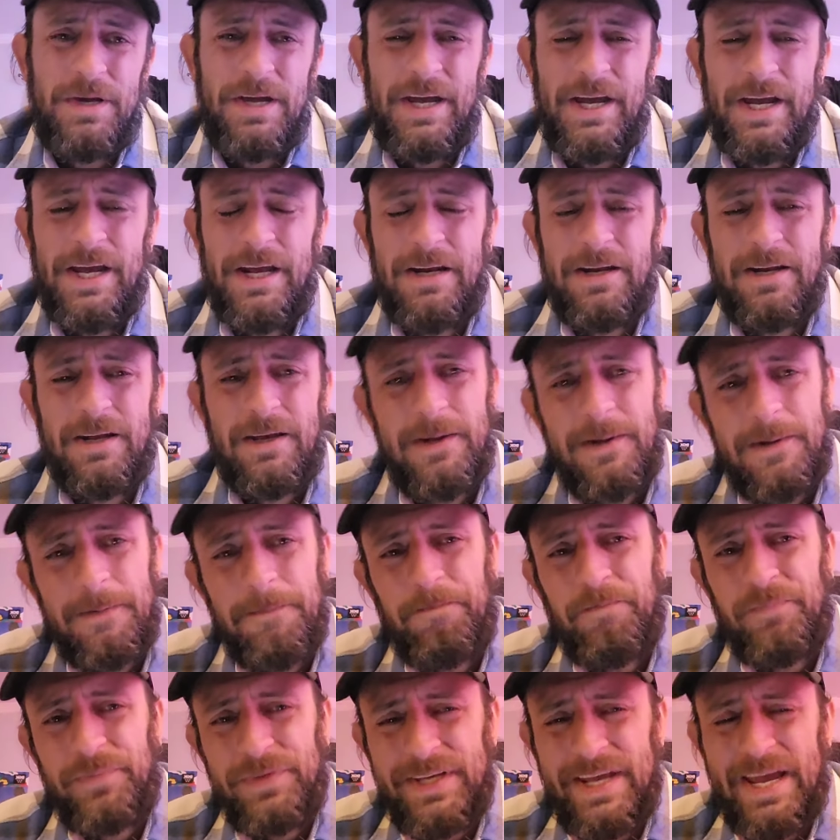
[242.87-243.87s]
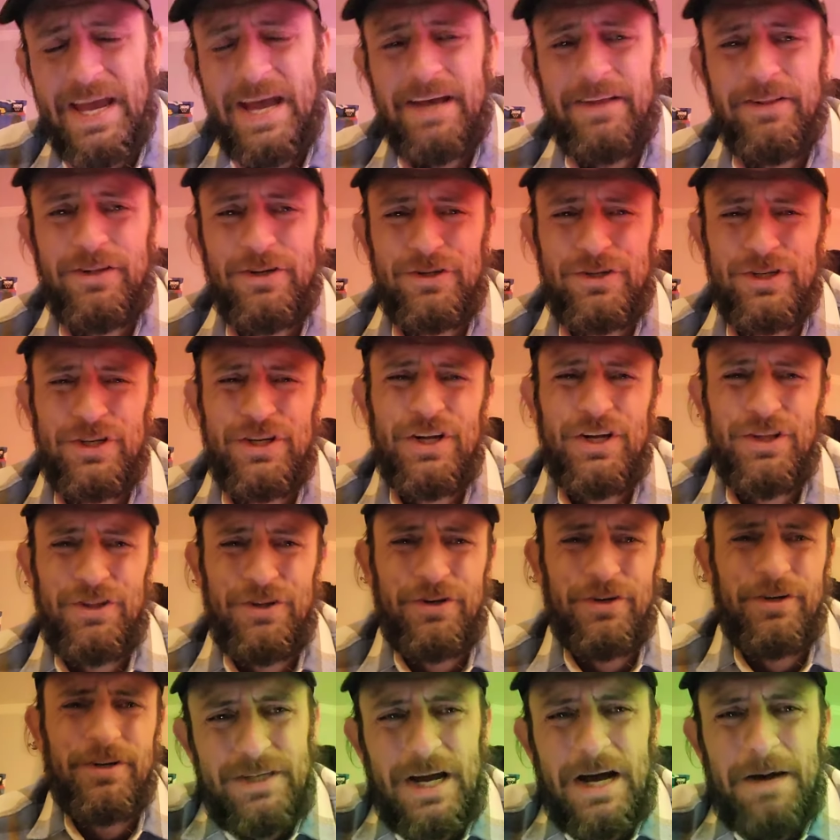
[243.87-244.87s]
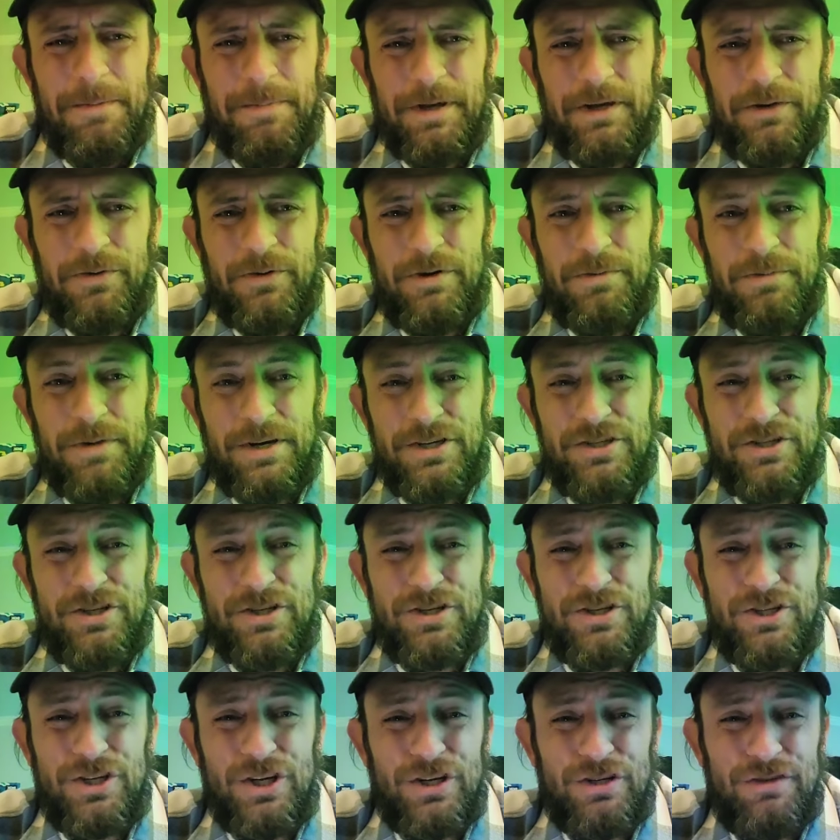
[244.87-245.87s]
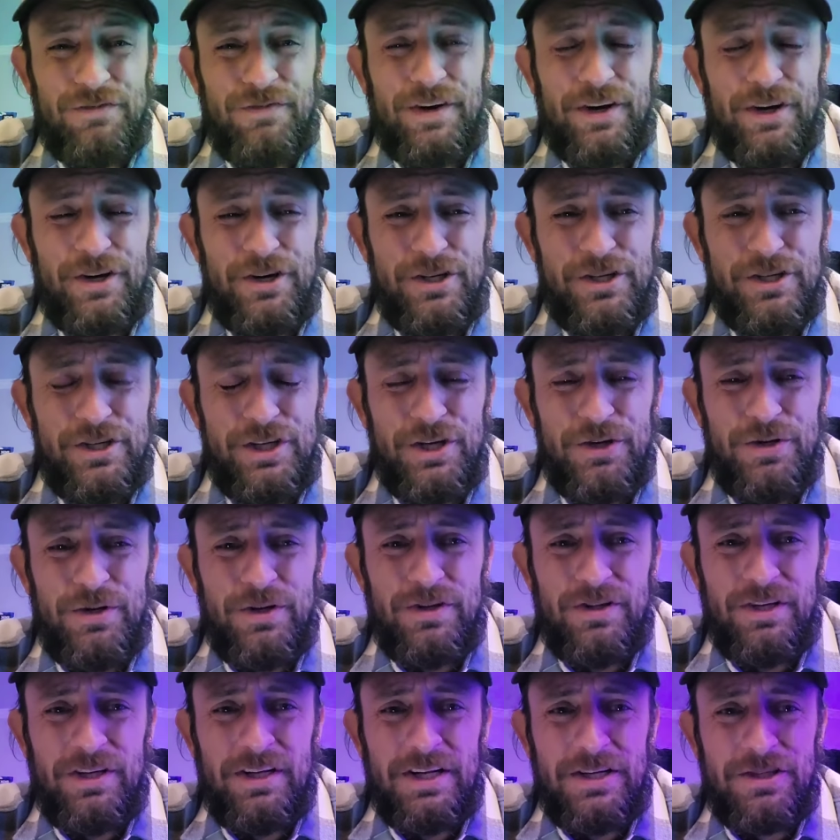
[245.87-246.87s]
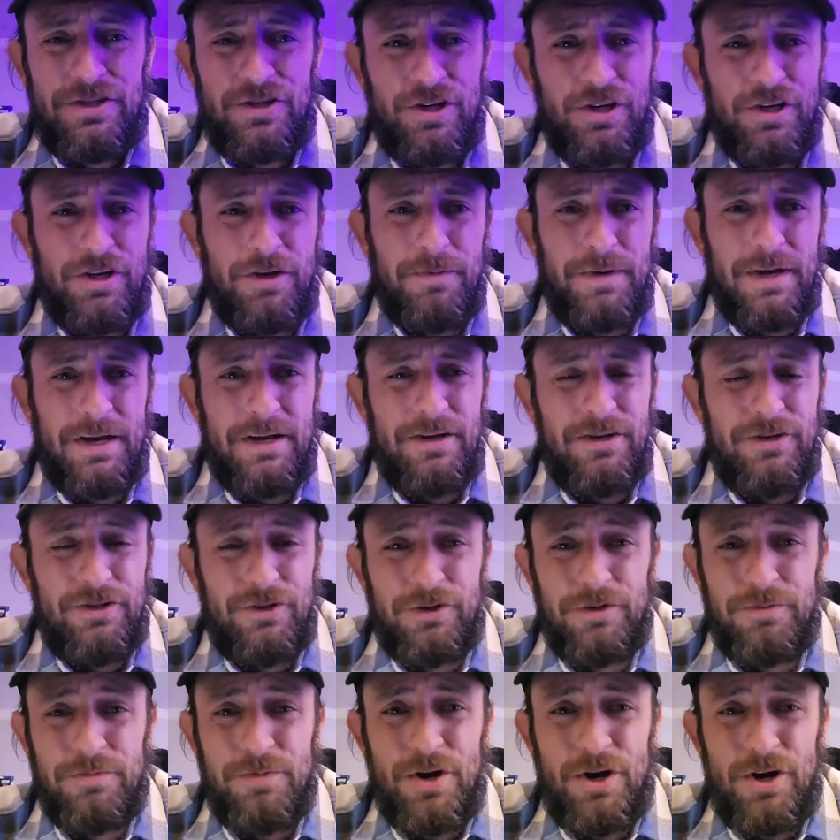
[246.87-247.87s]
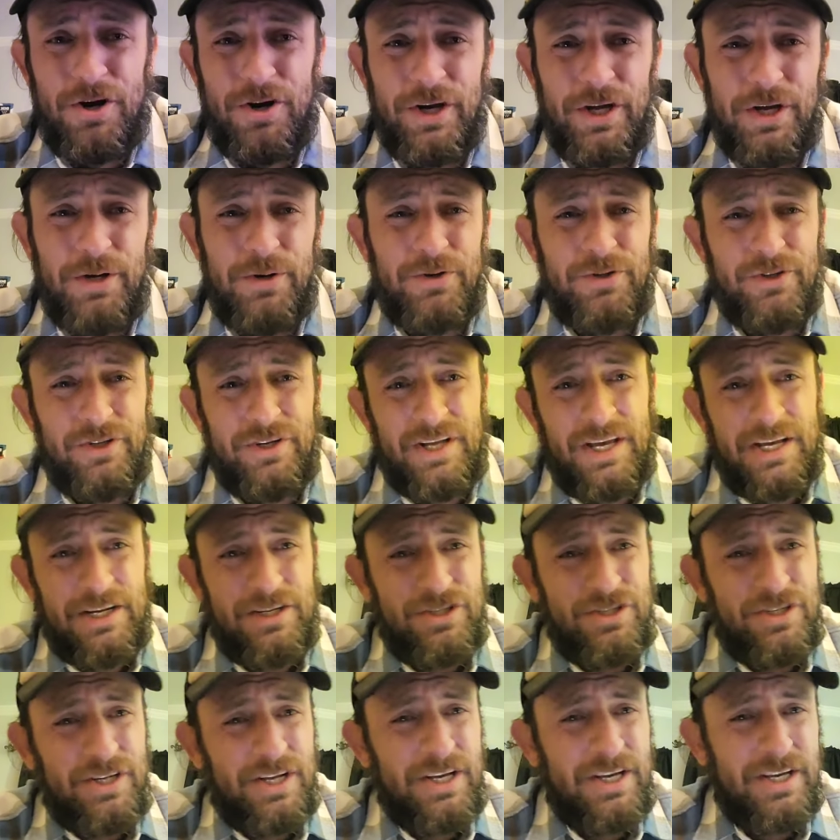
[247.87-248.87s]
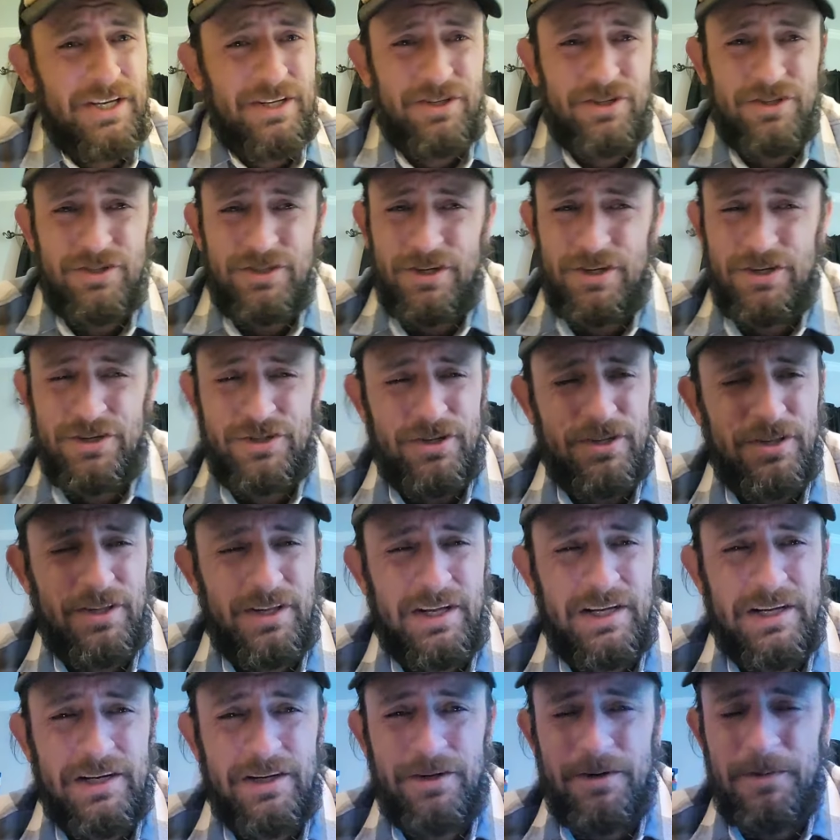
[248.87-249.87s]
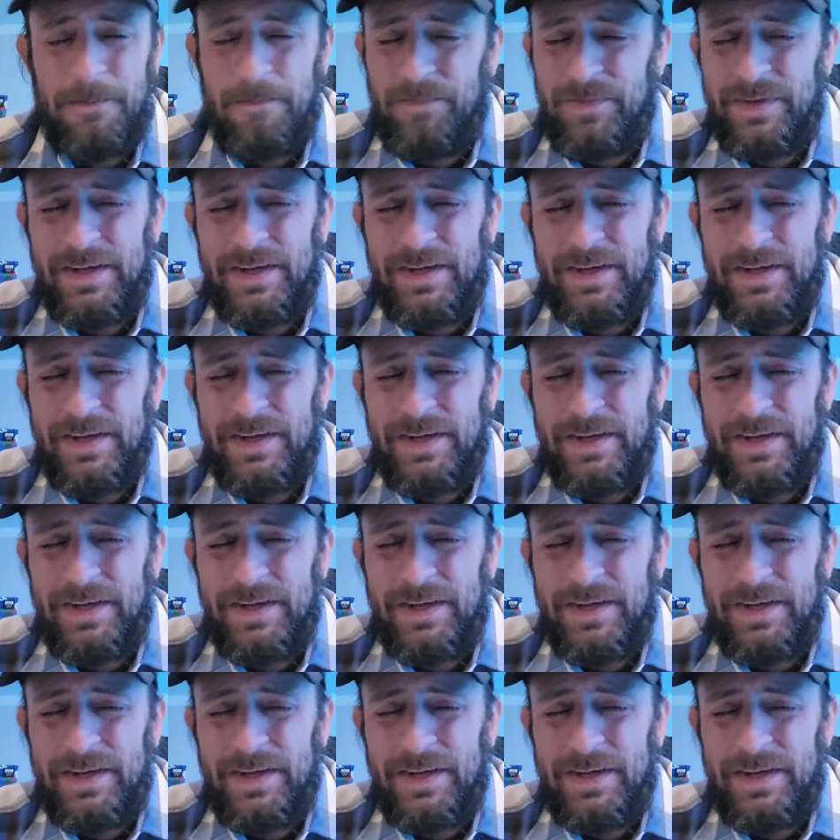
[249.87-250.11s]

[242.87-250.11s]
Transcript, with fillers: And, yeah, there's another topic we must discuss very soon. I think that's going to come out either tomorrow or the next day because there's a lot of